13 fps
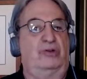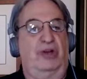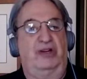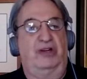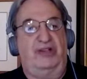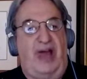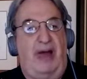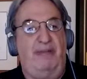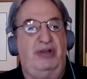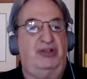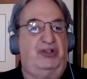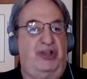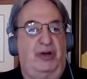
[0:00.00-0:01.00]

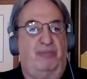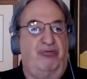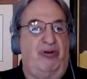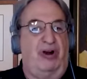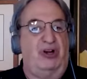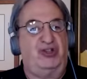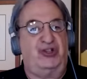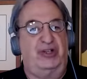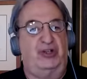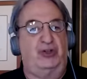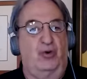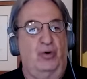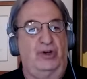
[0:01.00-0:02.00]
examines the Prussian
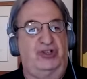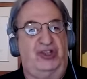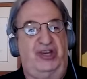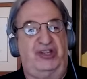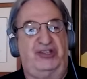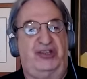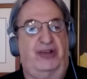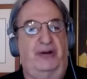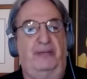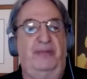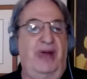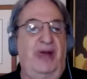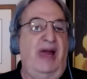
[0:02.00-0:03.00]
school
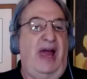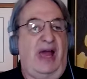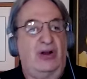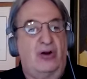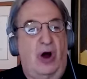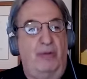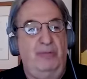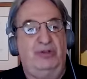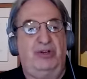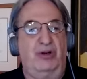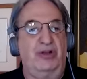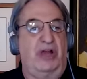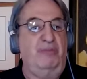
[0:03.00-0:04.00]
system and comes,
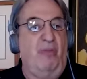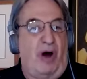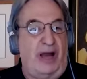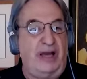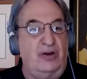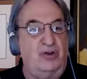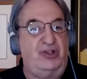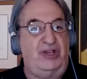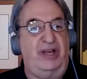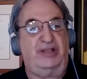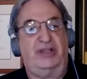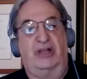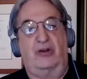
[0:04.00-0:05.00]
admires
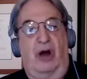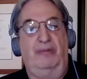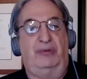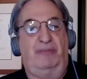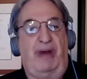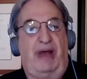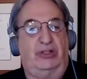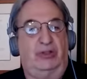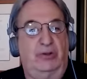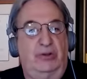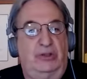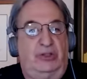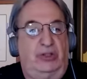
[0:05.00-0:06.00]
it, and comes back
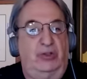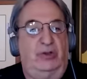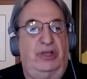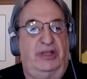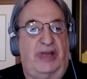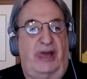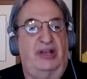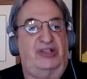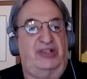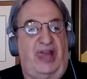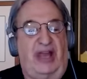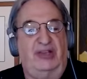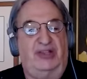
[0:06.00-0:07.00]
to the United
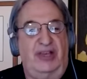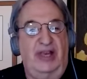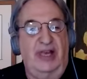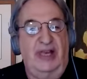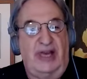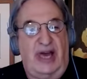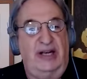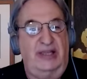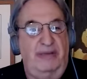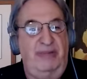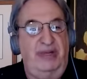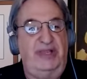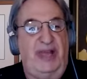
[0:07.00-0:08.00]
States. And in the
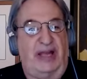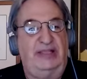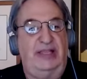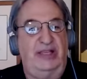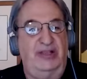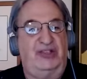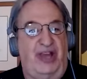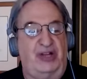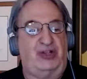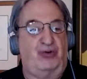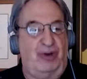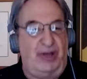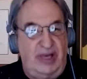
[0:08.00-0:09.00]
mid-19th
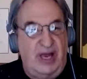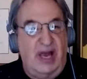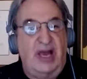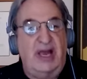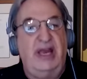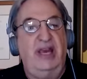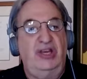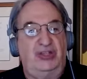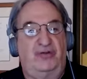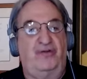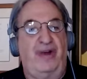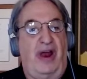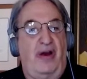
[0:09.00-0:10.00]
century,
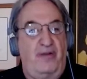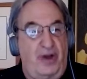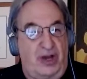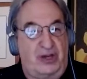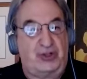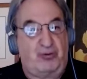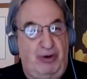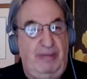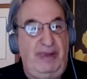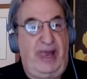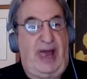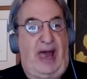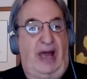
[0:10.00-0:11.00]
he's
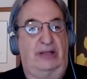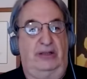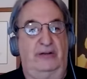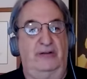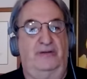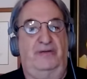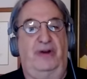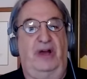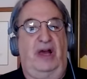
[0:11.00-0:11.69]
extremely active,